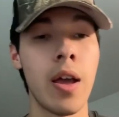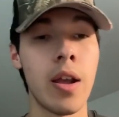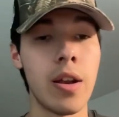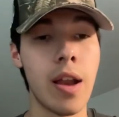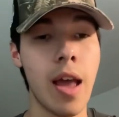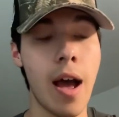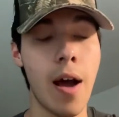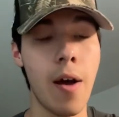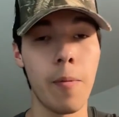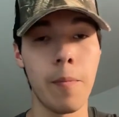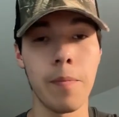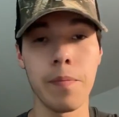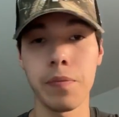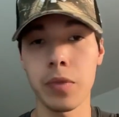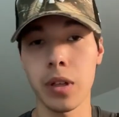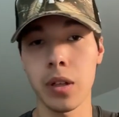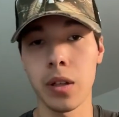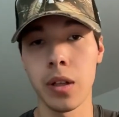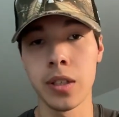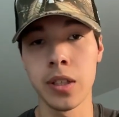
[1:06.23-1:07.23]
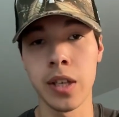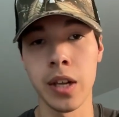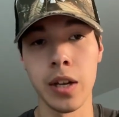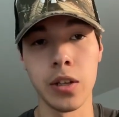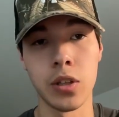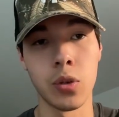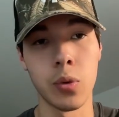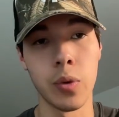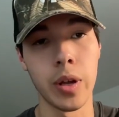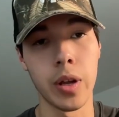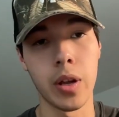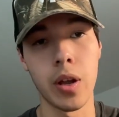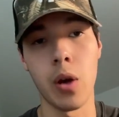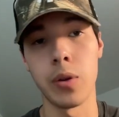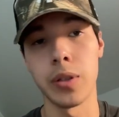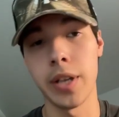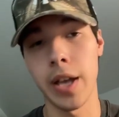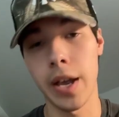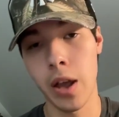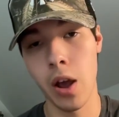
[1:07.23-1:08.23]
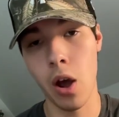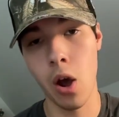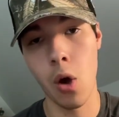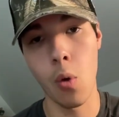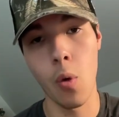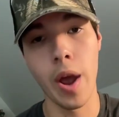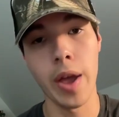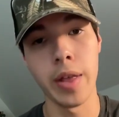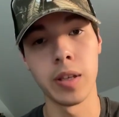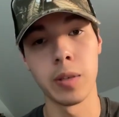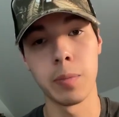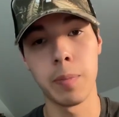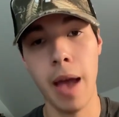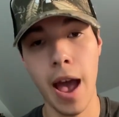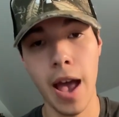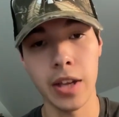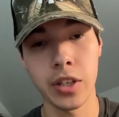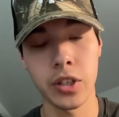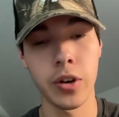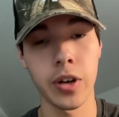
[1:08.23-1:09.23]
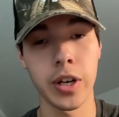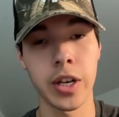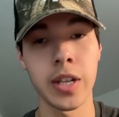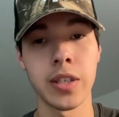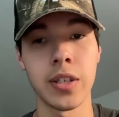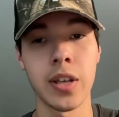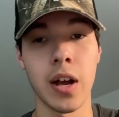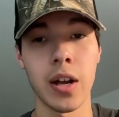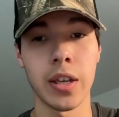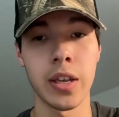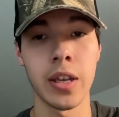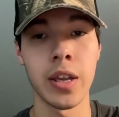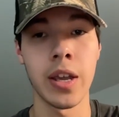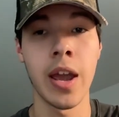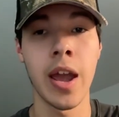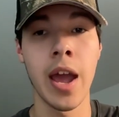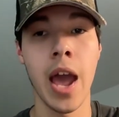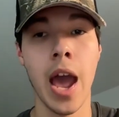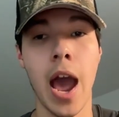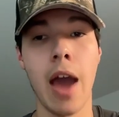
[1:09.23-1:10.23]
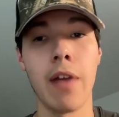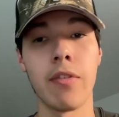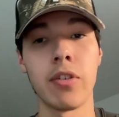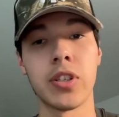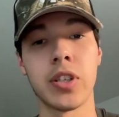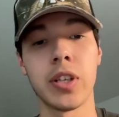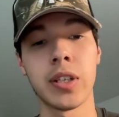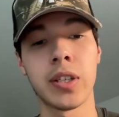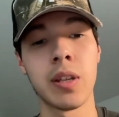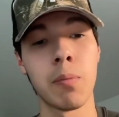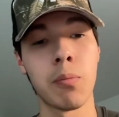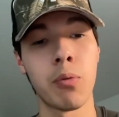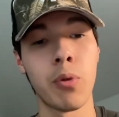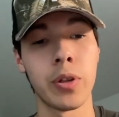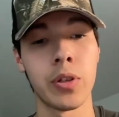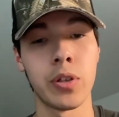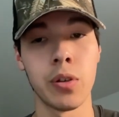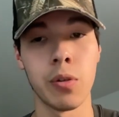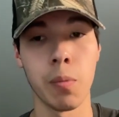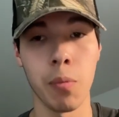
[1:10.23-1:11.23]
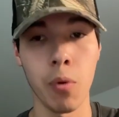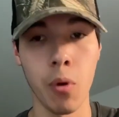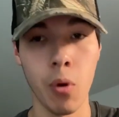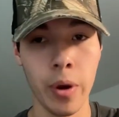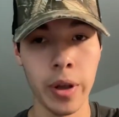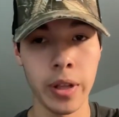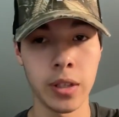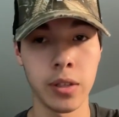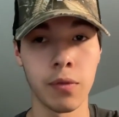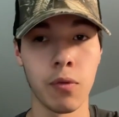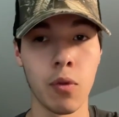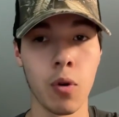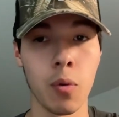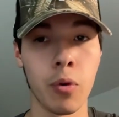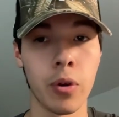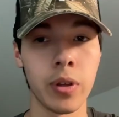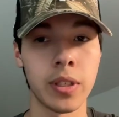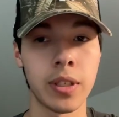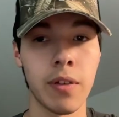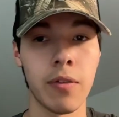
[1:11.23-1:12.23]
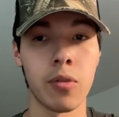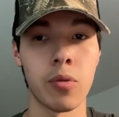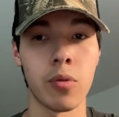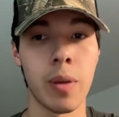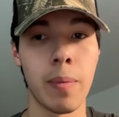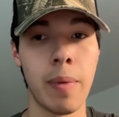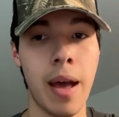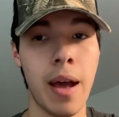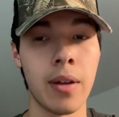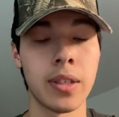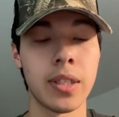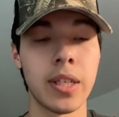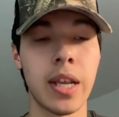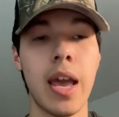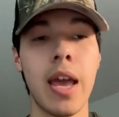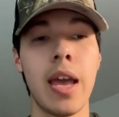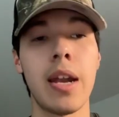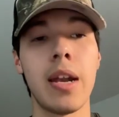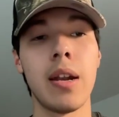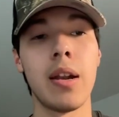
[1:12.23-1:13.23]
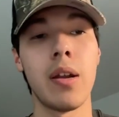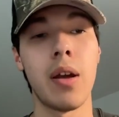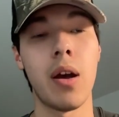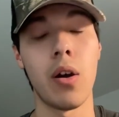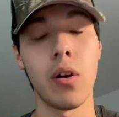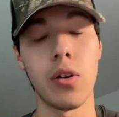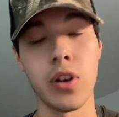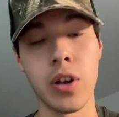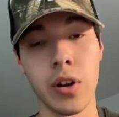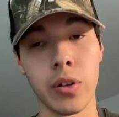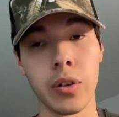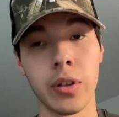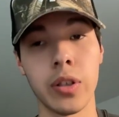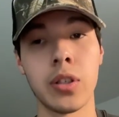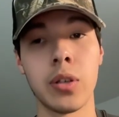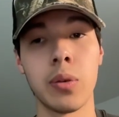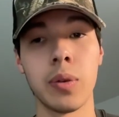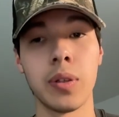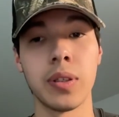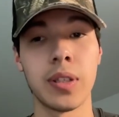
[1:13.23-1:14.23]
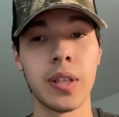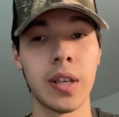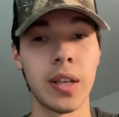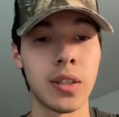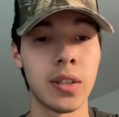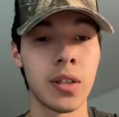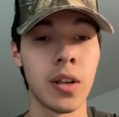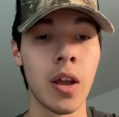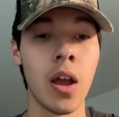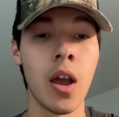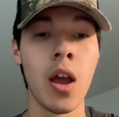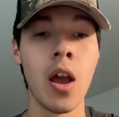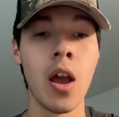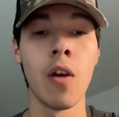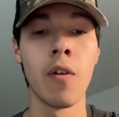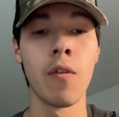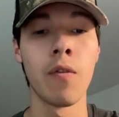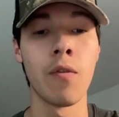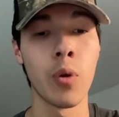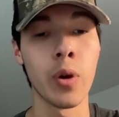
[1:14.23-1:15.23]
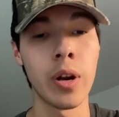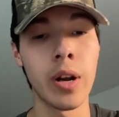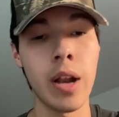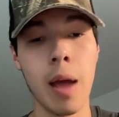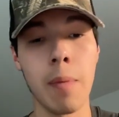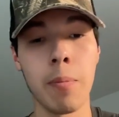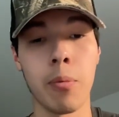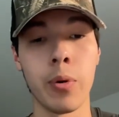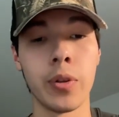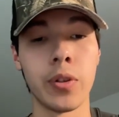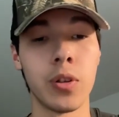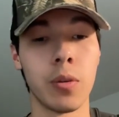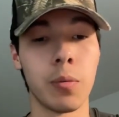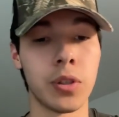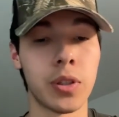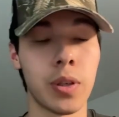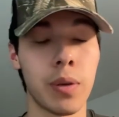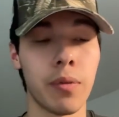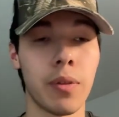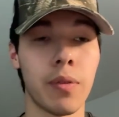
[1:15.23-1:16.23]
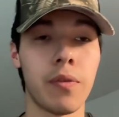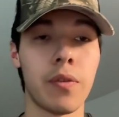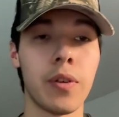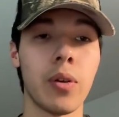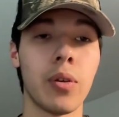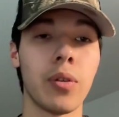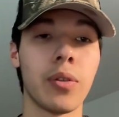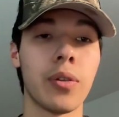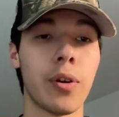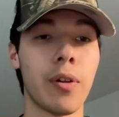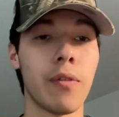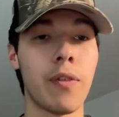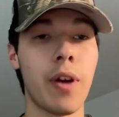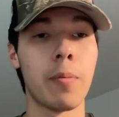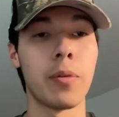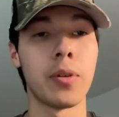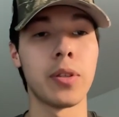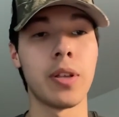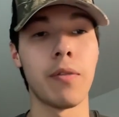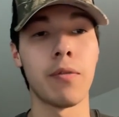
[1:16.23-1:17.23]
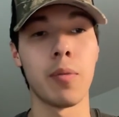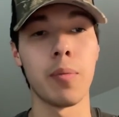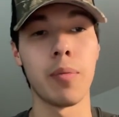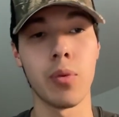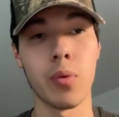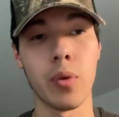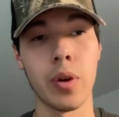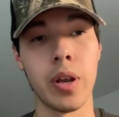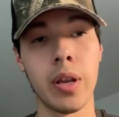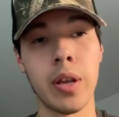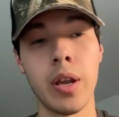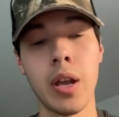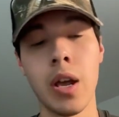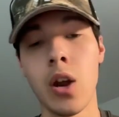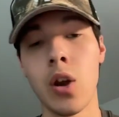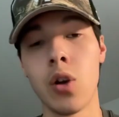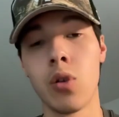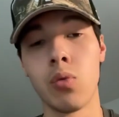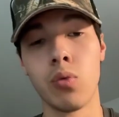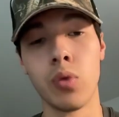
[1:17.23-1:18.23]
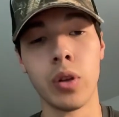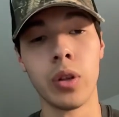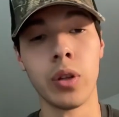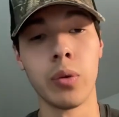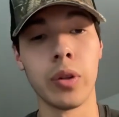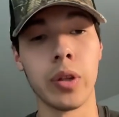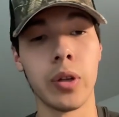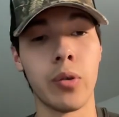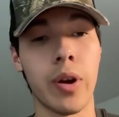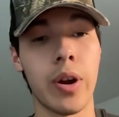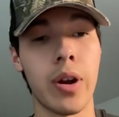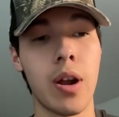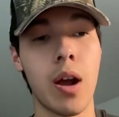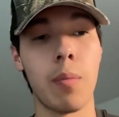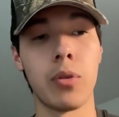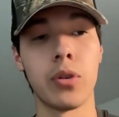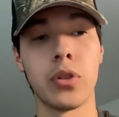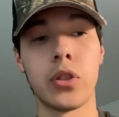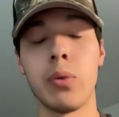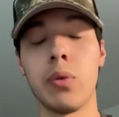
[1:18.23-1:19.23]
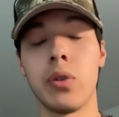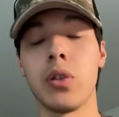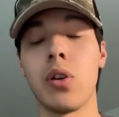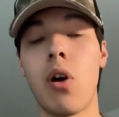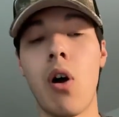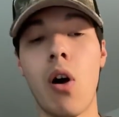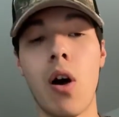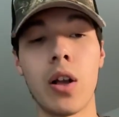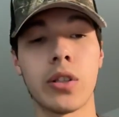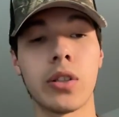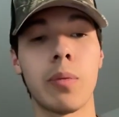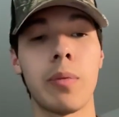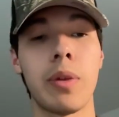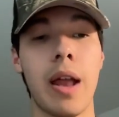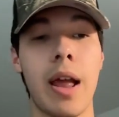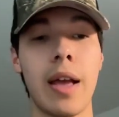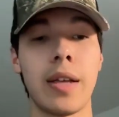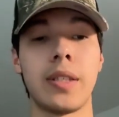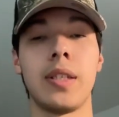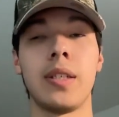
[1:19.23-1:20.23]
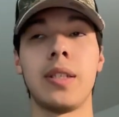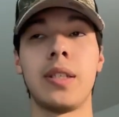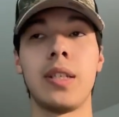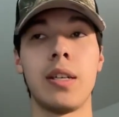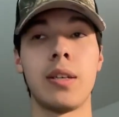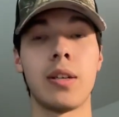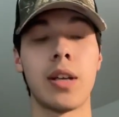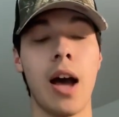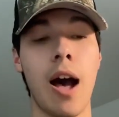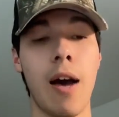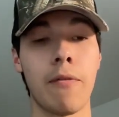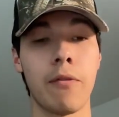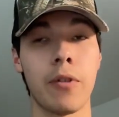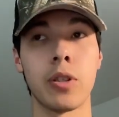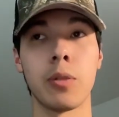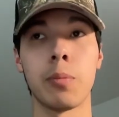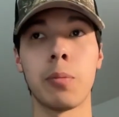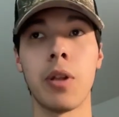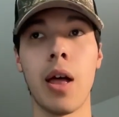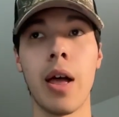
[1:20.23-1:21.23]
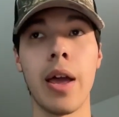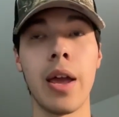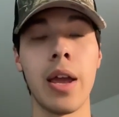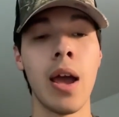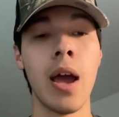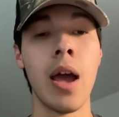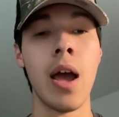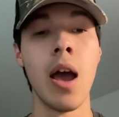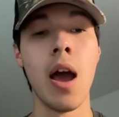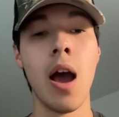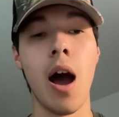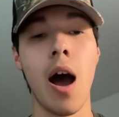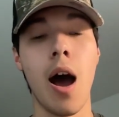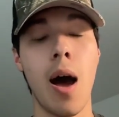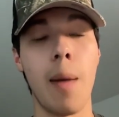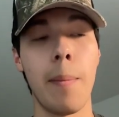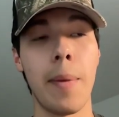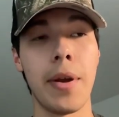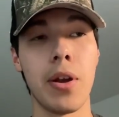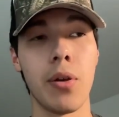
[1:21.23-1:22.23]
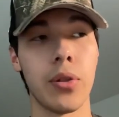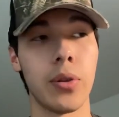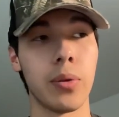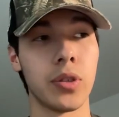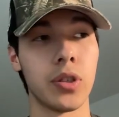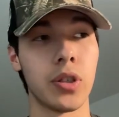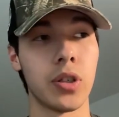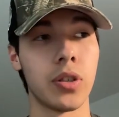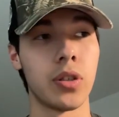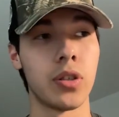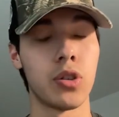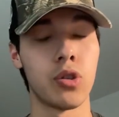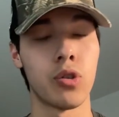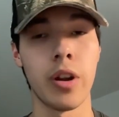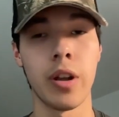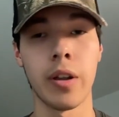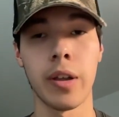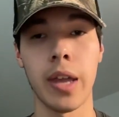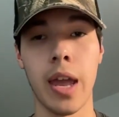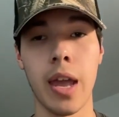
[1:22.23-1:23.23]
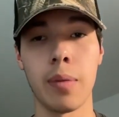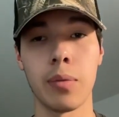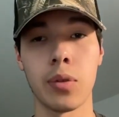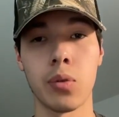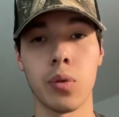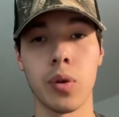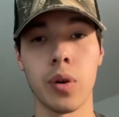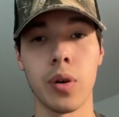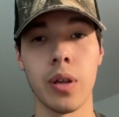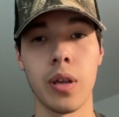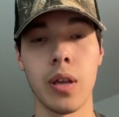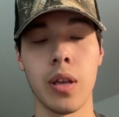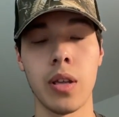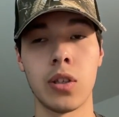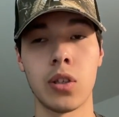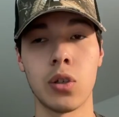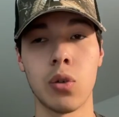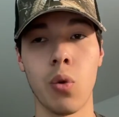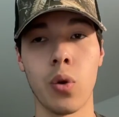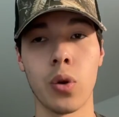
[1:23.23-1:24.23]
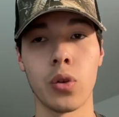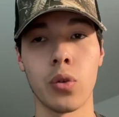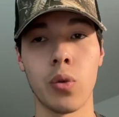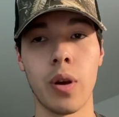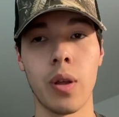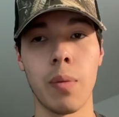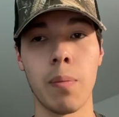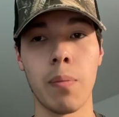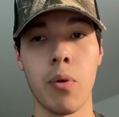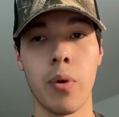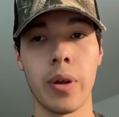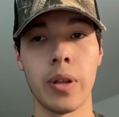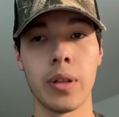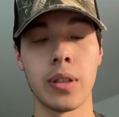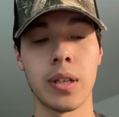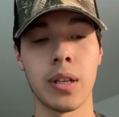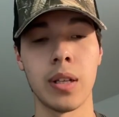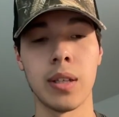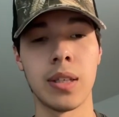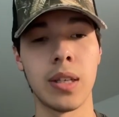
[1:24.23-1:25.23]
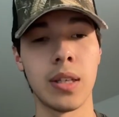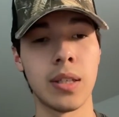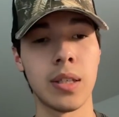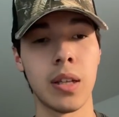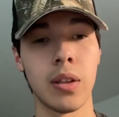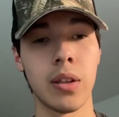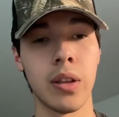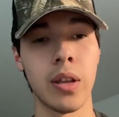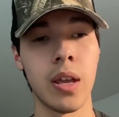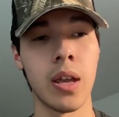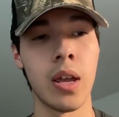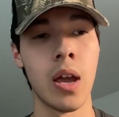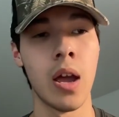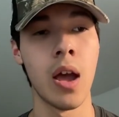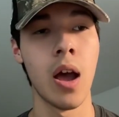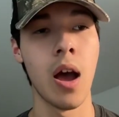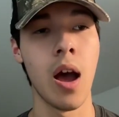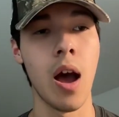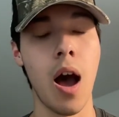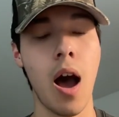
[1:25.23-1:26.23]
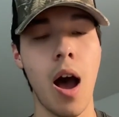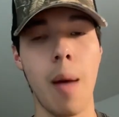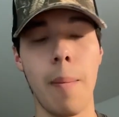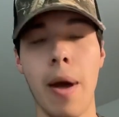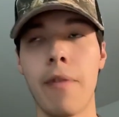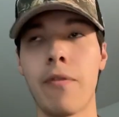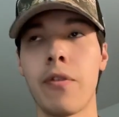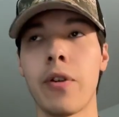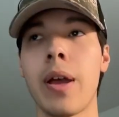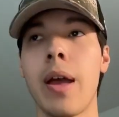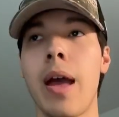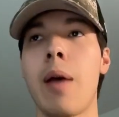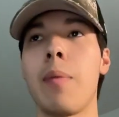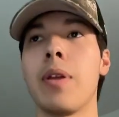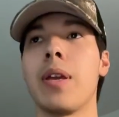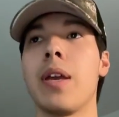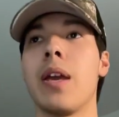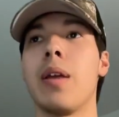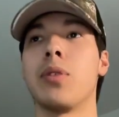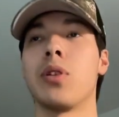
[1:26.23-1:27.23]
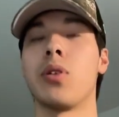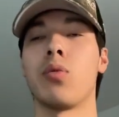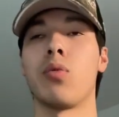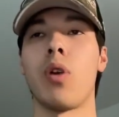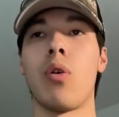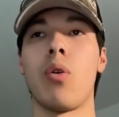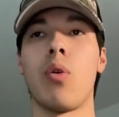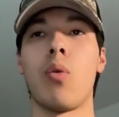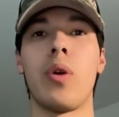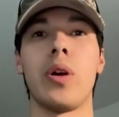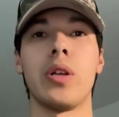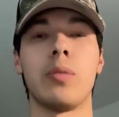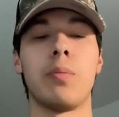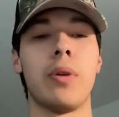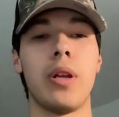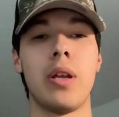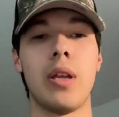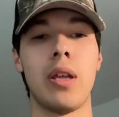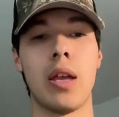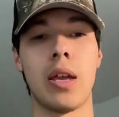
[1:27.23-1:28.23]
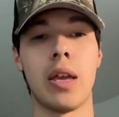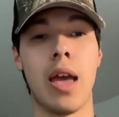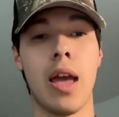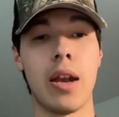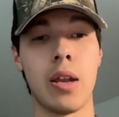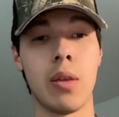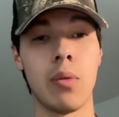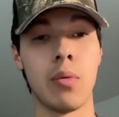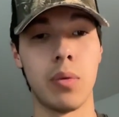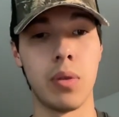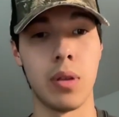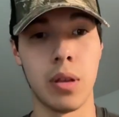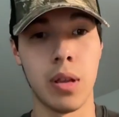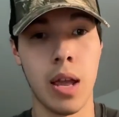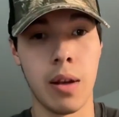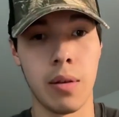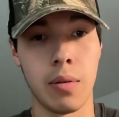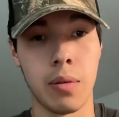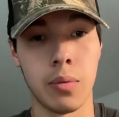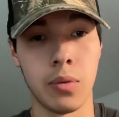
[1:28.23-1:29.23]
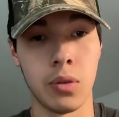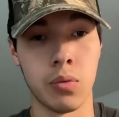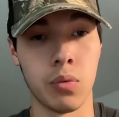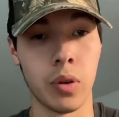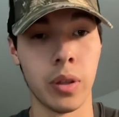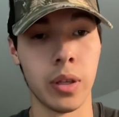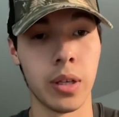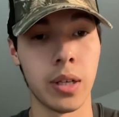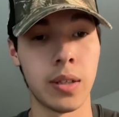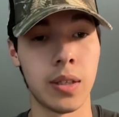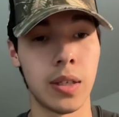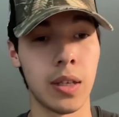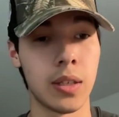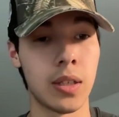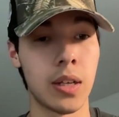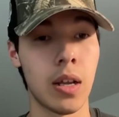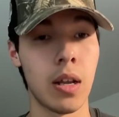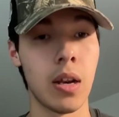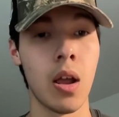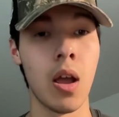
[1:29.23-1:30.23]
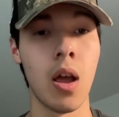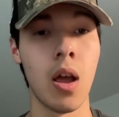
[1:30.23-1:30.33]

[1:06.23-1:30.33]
Now, let's get into it. Otega Oweh this past year at Kentucky averaged 16.2 points, 4.7 rebounds, and nearly 2 assists, 49.2% from the field, 35% from three. Really, really great numbers. He was awesome in the SEC conference play. I know there was a string of games where he scored 20 points consistently. I forget how many games in a row it was, but he was really consistent